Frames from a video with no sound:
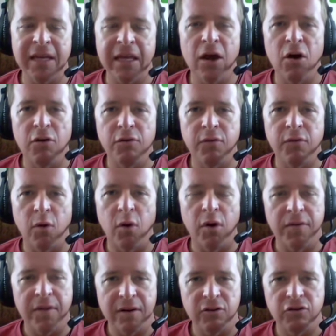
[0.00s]
video
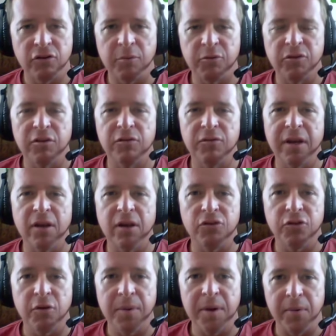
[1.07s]
or in the description of this
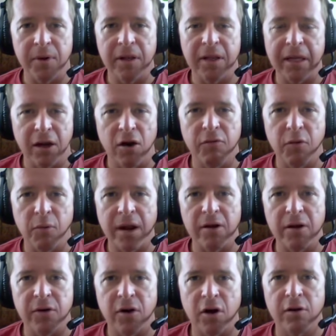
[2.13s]
video so people can link
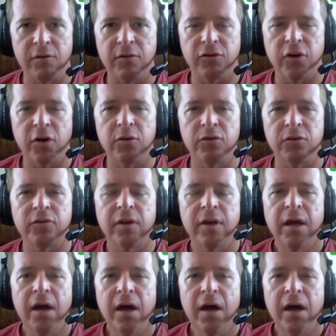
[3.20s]
right over to Harvest Host.